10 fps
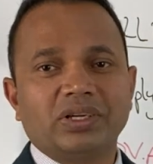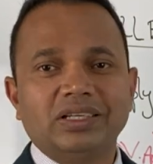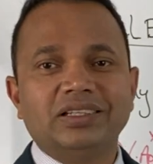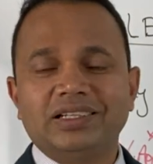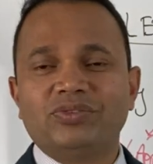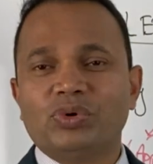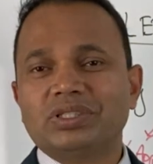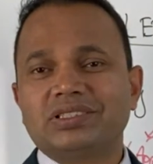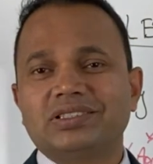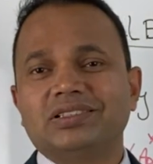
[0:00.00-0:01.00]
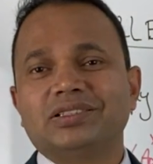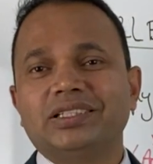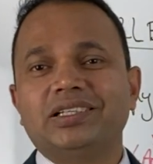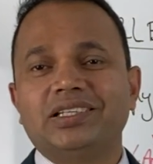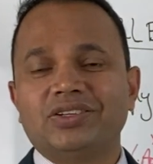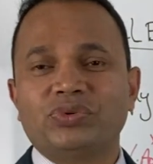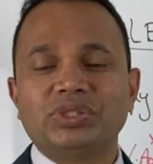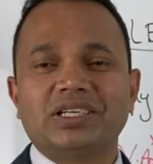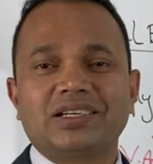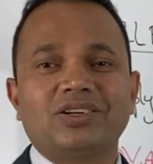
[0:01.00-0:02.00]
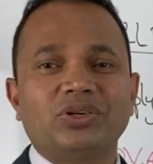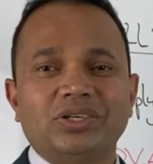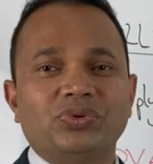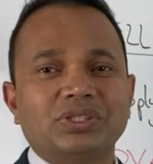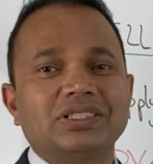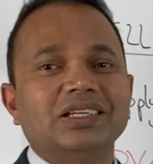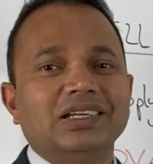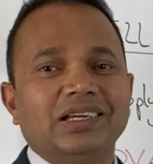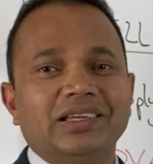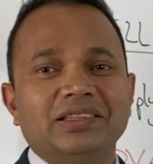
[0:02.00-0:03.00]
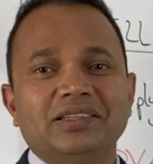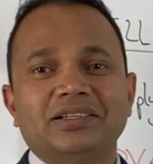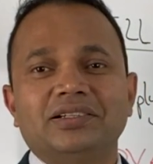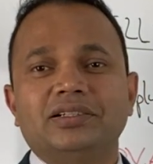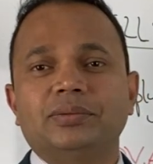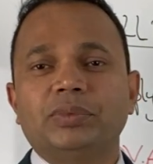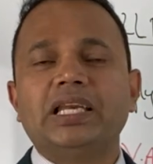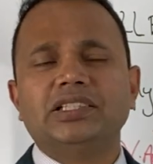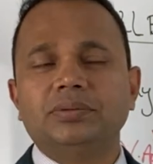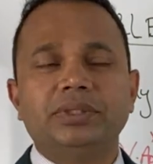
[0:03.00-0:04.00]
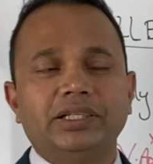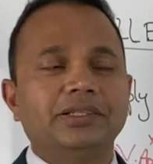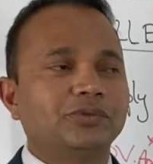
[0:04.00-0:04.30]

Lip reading: Earlier it was in the tier 4 general, now it was in the eligibility.